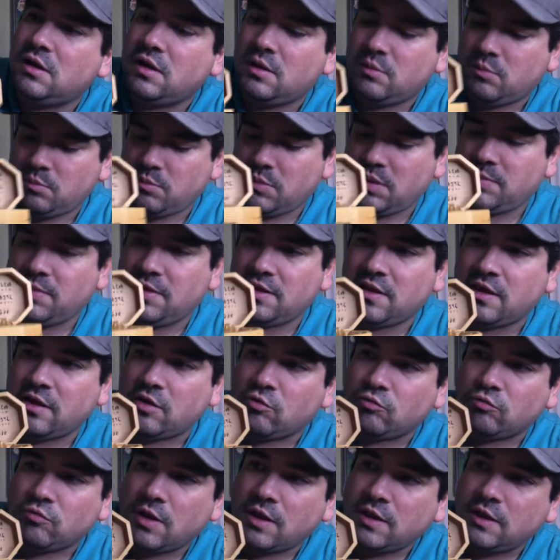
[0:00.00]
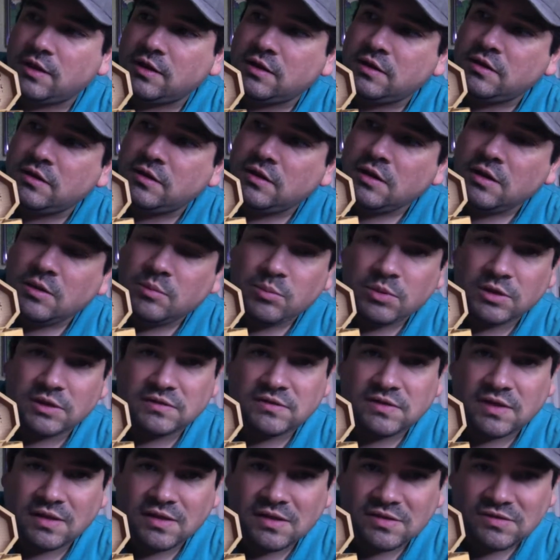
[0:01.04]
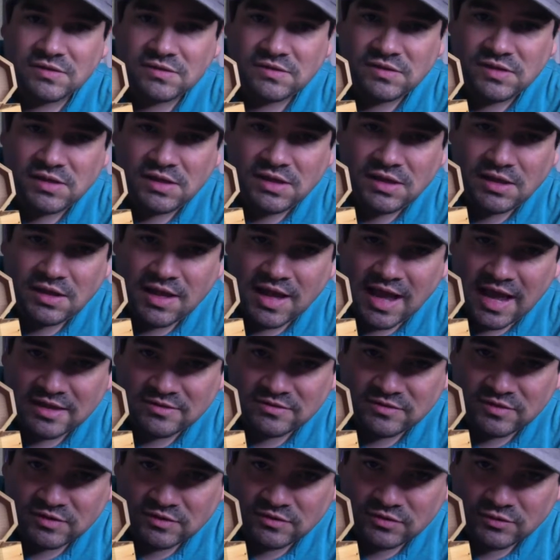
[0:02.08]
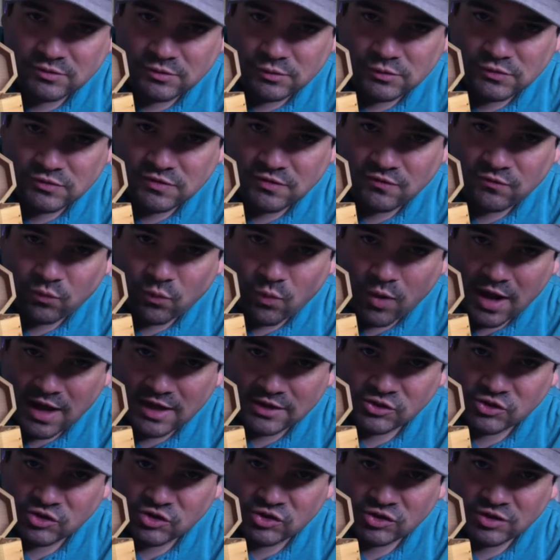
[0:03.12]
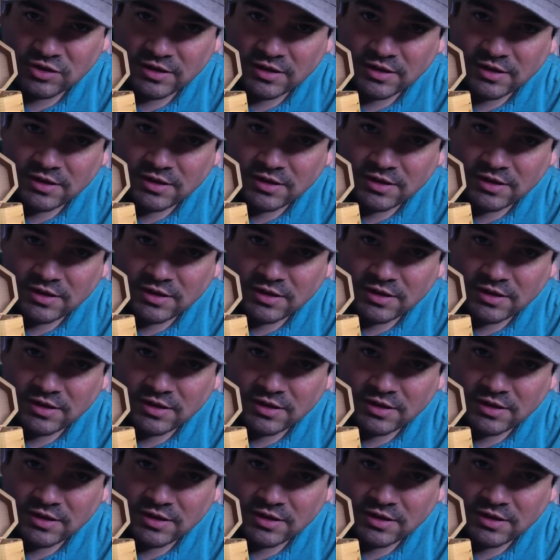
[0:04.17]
Maybe like a relic. But this is the cast exclusive watch.